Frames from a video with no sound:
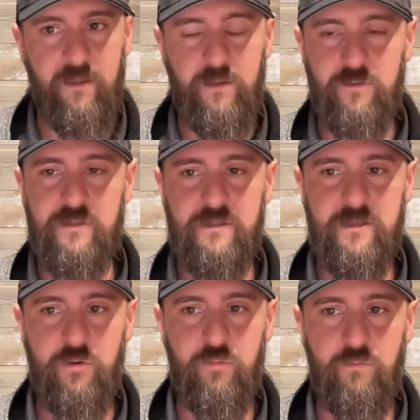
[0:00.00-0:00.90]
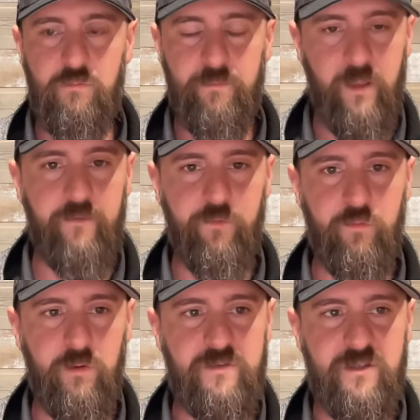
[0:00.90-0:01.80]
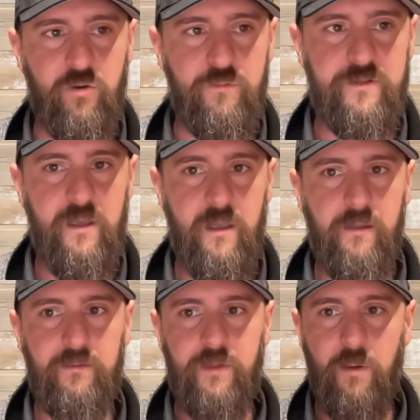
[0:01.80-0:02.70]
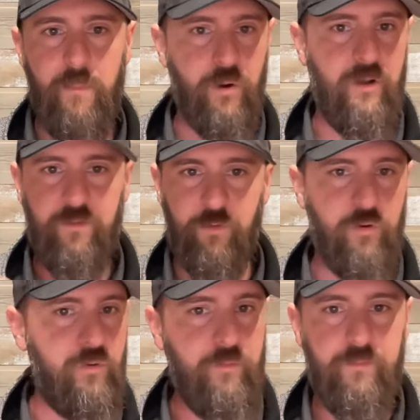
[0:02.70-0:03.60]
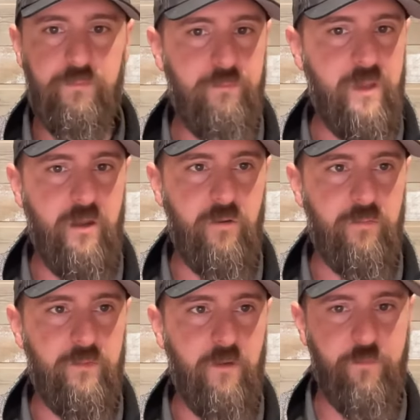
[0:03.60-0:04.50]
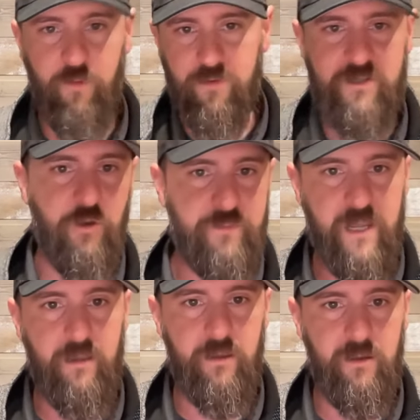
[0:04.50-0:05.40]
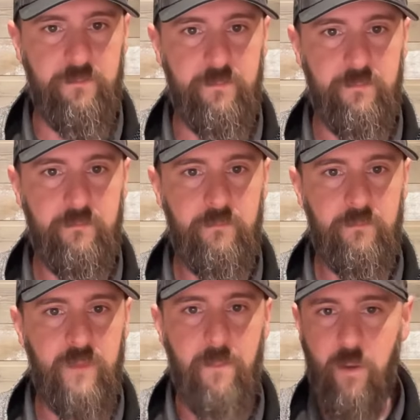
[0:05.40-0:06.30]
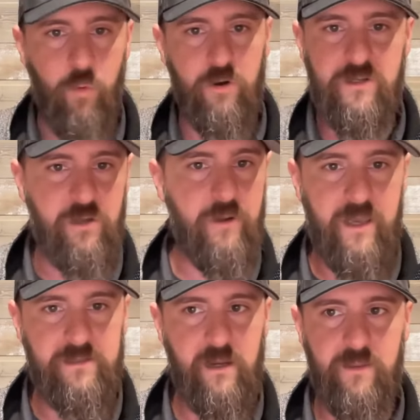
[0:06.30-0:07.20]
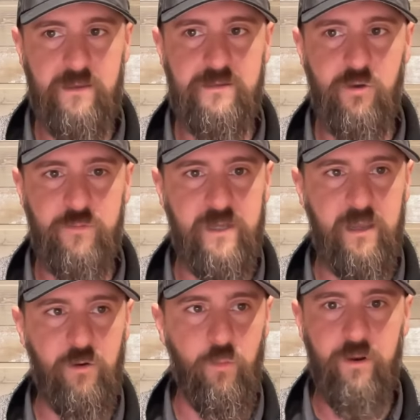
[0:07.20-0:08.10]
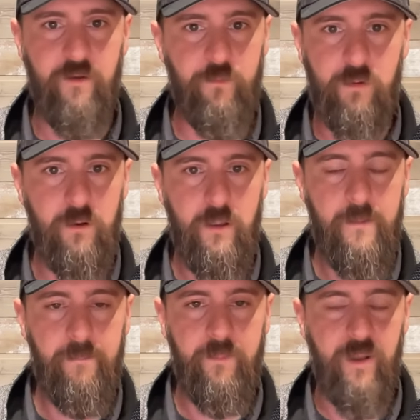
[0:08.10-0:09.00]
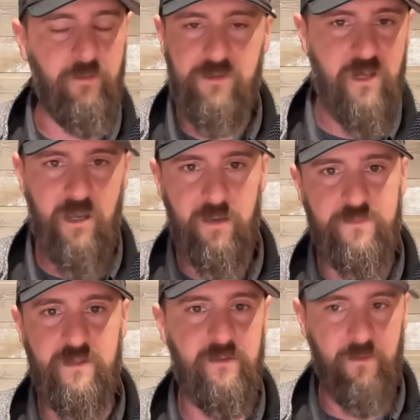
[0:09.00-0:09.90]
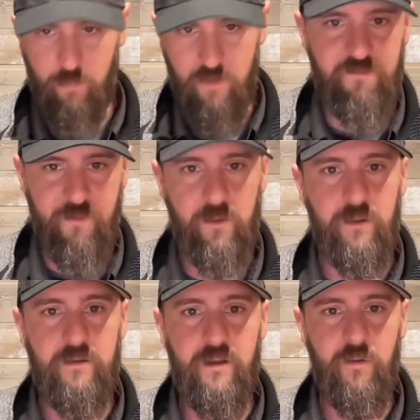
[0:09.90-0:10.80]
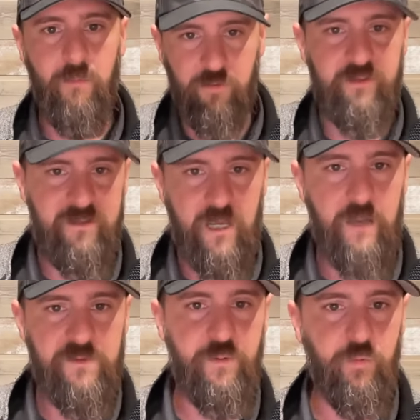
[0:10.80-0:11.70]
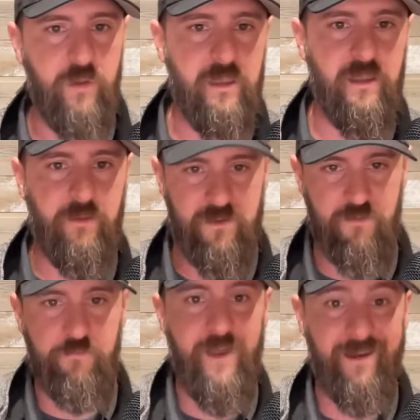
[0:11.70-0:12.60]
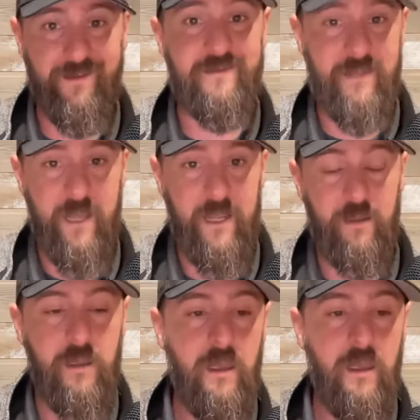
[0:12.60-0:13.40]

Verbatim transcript: that uses soap, like for real soaps, they're burning through, you know, they fill their soap tank up. They may work two days out of that soap tank or whatever, depending on the jobs, and then they're refilling, you know, multi times per weekend their surfactant tank